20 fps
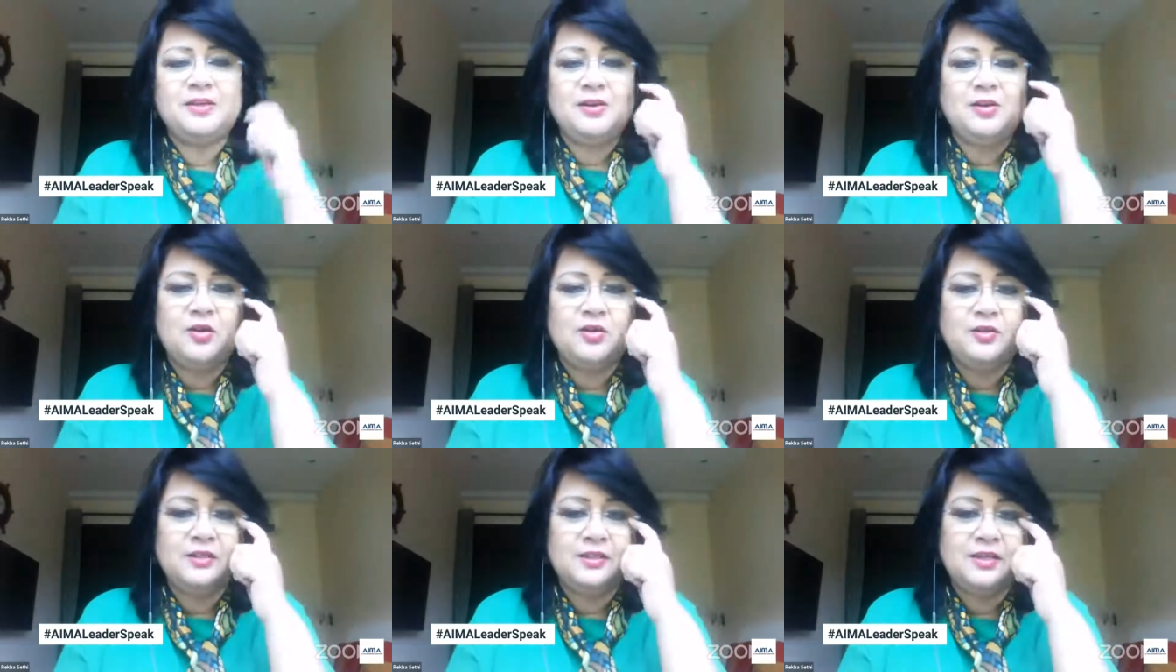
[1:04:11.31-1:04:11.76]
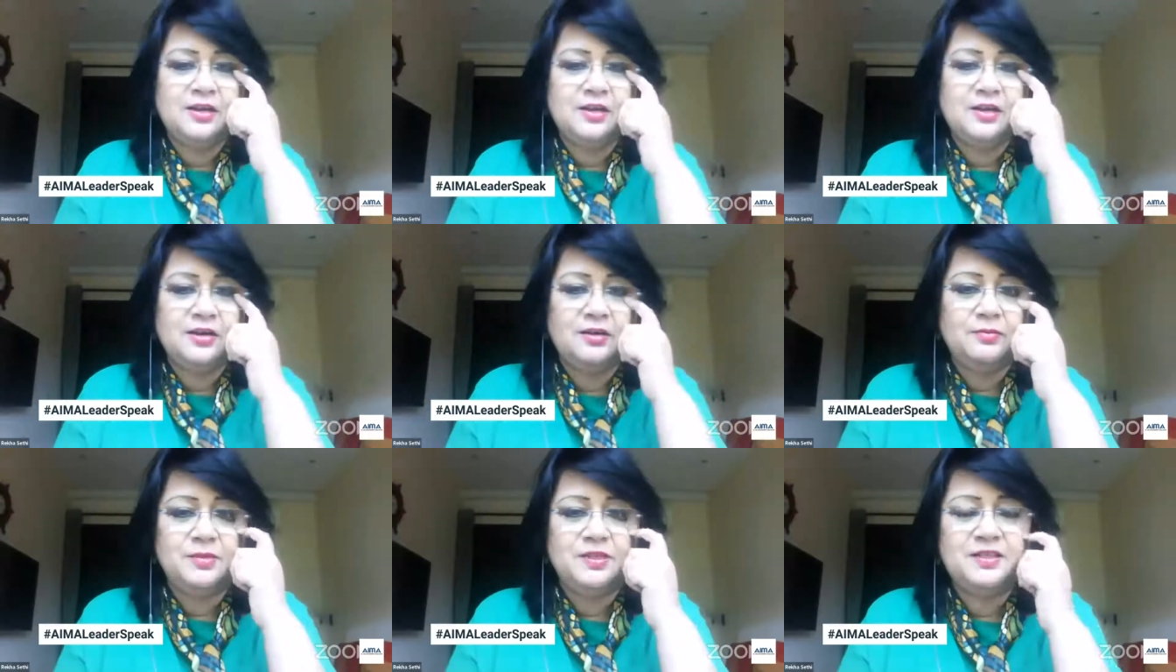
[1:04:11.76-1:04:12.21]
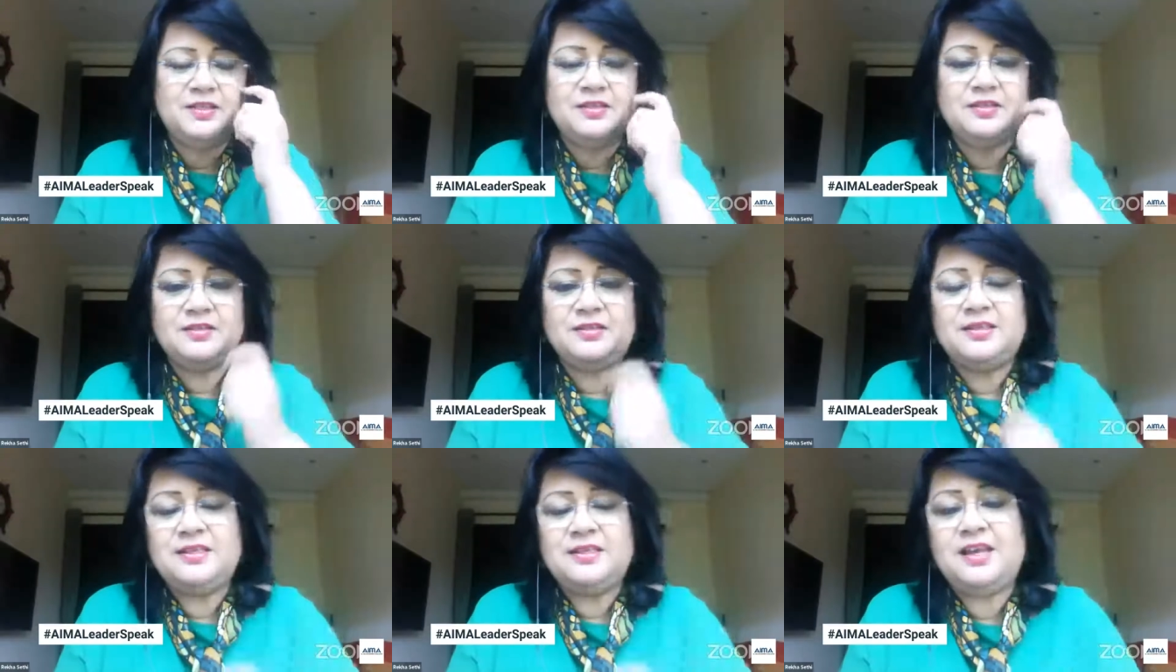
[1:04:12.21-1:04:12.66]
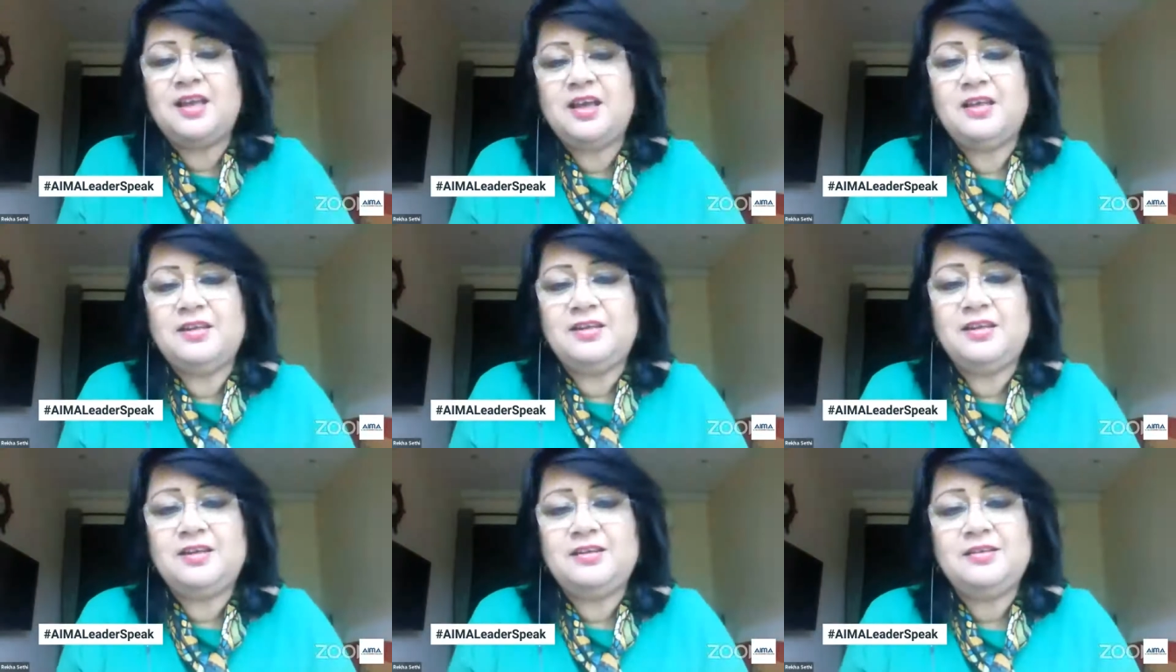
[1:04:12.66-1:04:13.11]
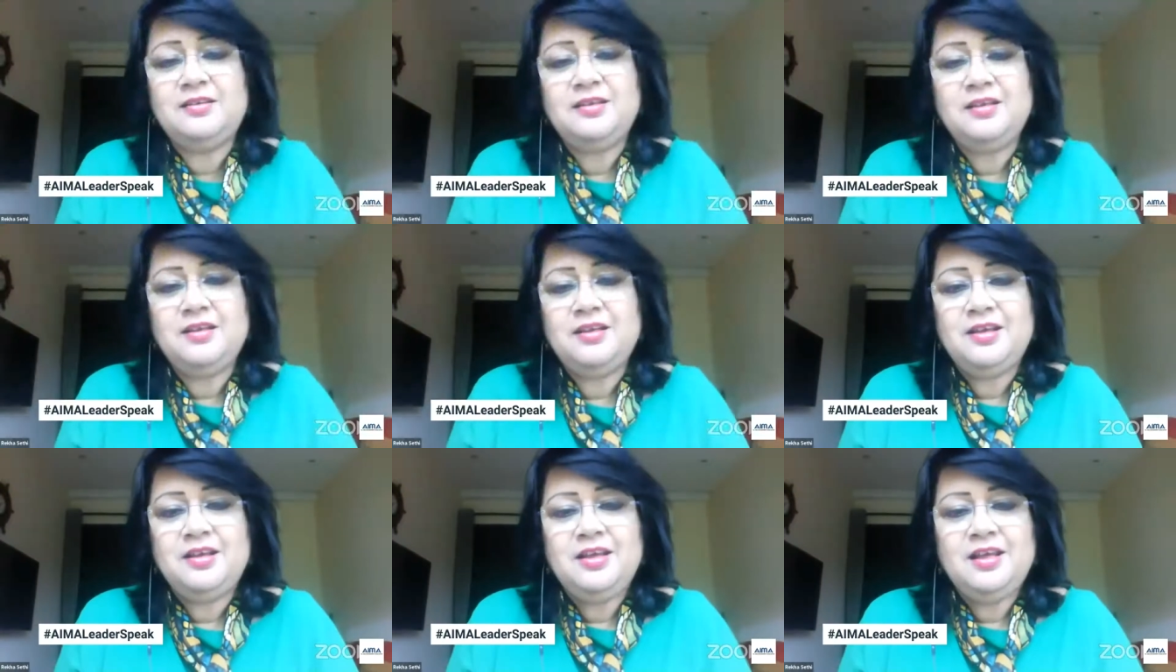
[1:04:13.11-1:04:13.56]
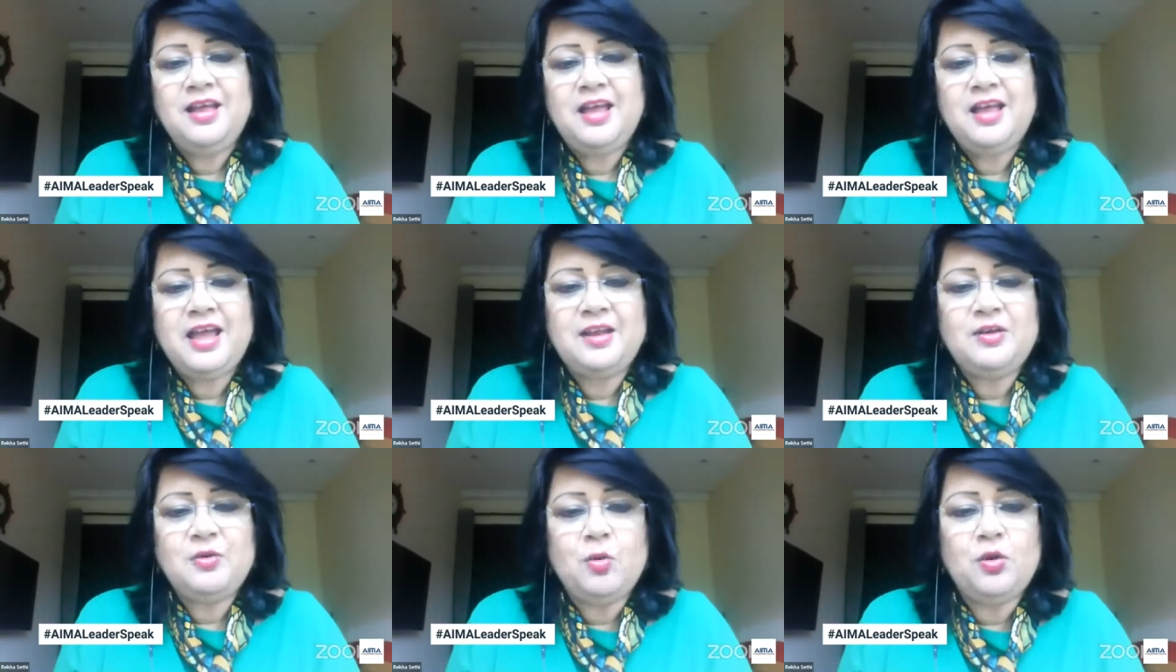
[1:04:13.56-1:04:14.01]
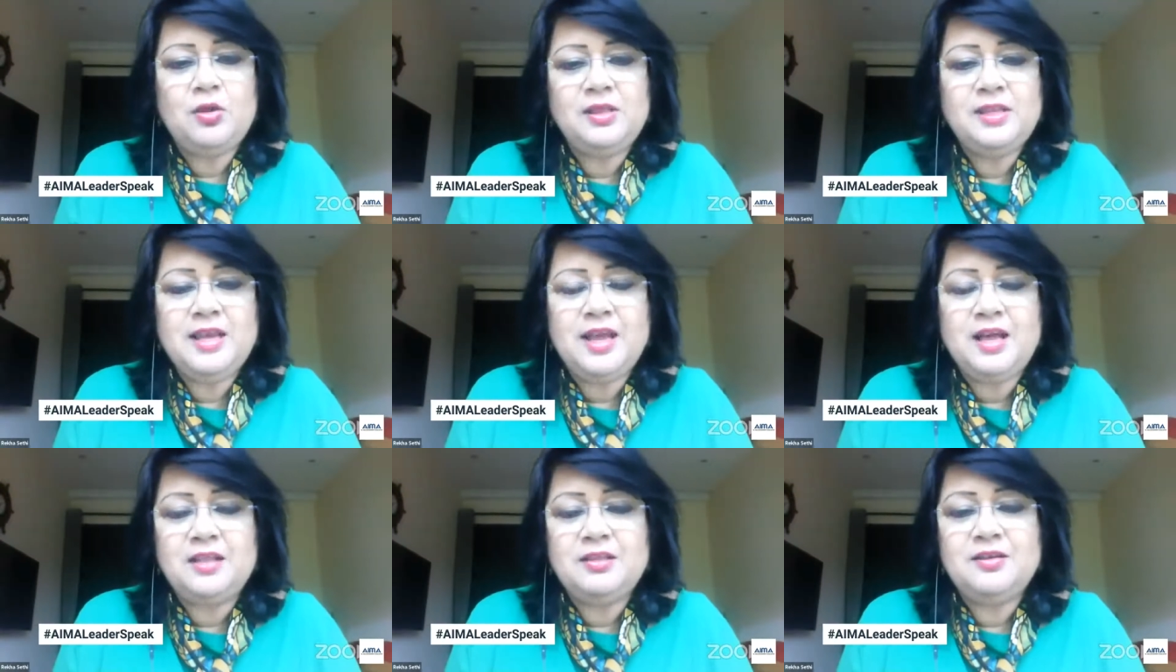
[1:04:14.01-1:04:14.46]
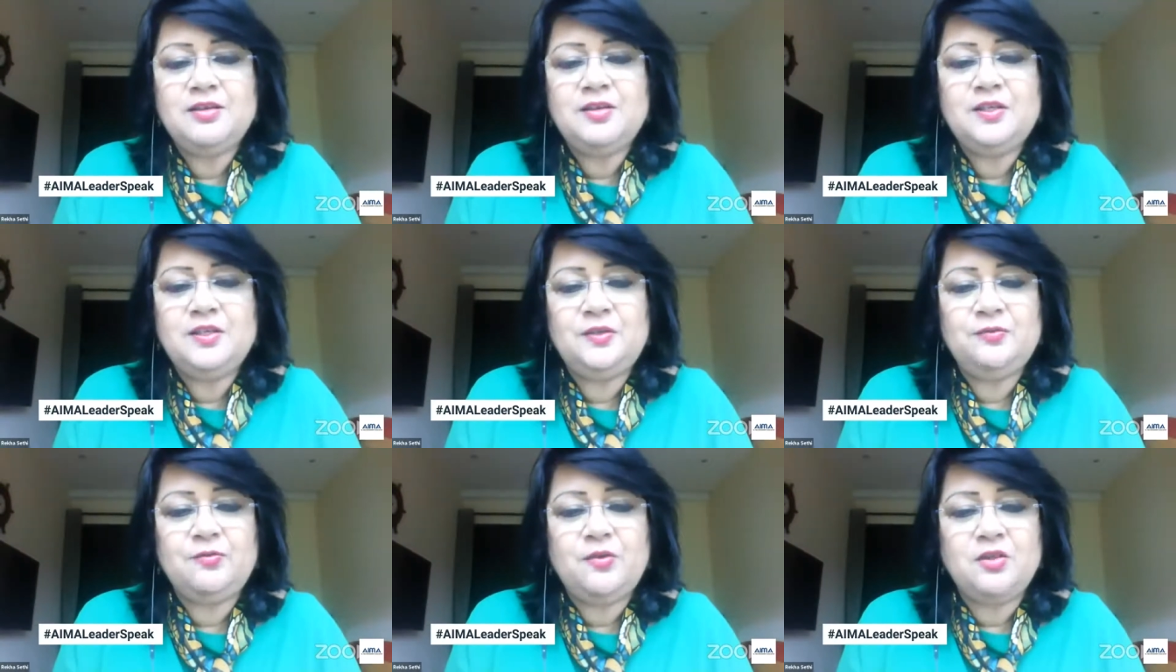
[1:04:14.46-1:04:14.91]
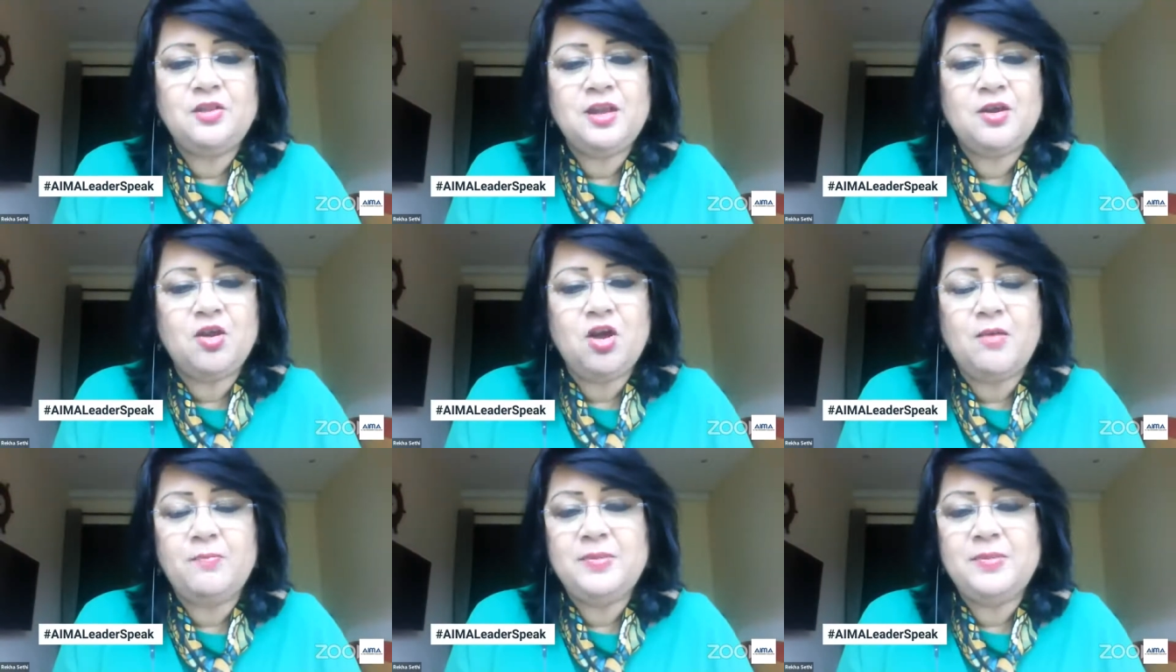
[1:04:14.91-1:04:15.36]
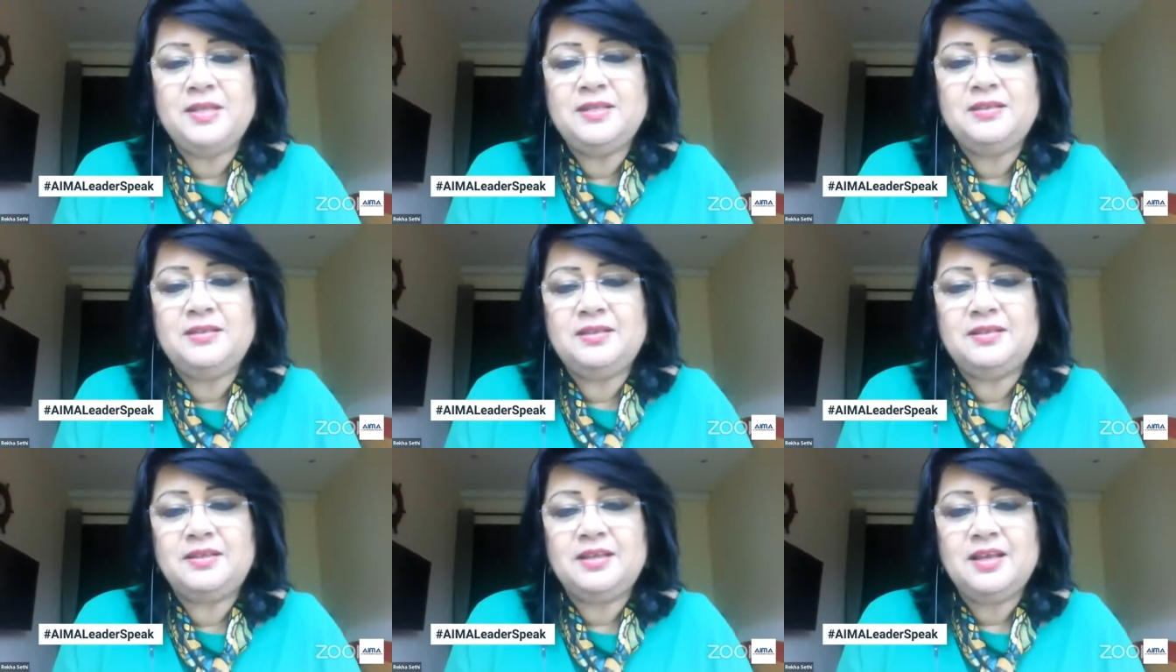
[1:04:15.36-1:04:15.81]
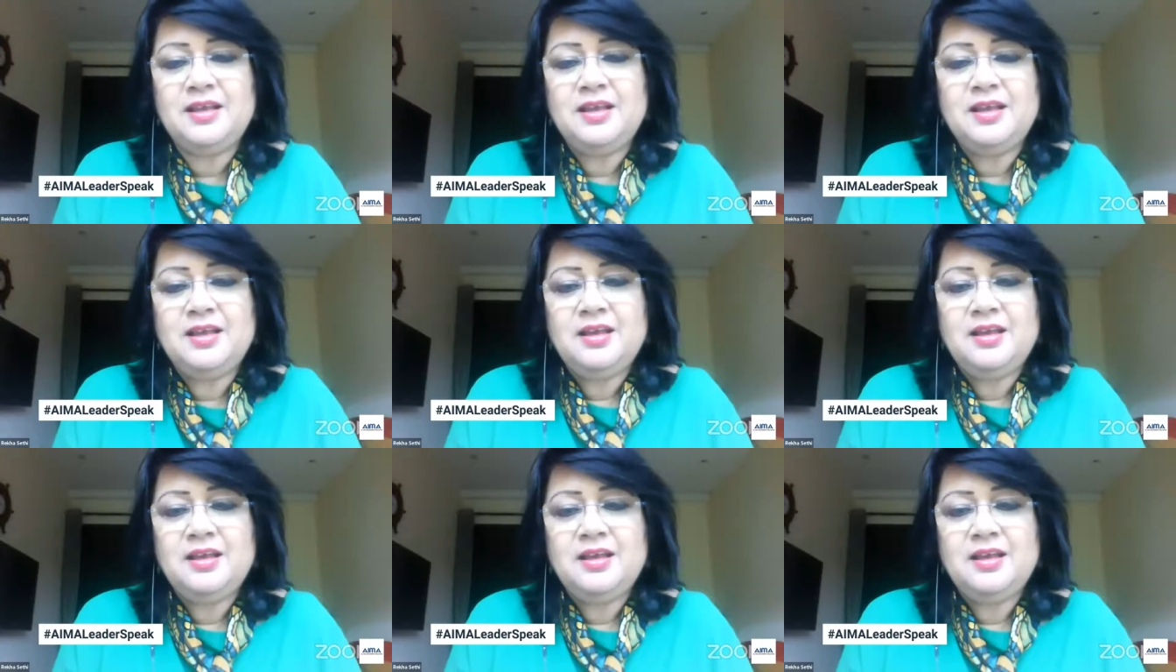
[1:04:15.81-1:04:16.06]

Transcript: Kirloskar and Mr. Singhania and all the others for their comments.